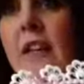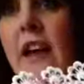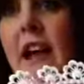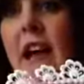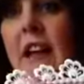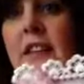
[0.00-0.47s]
that,
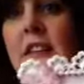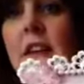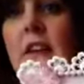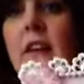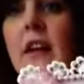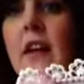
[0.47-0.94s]
I
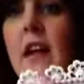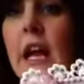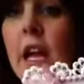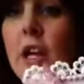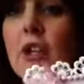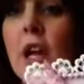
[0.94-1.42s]
think, and
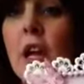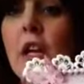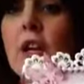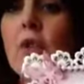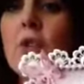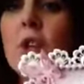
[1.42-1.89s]
I
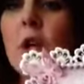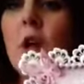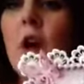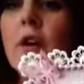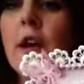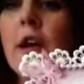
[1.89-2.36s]
use it a
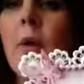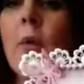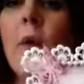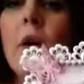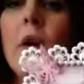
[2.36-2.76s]
lot now.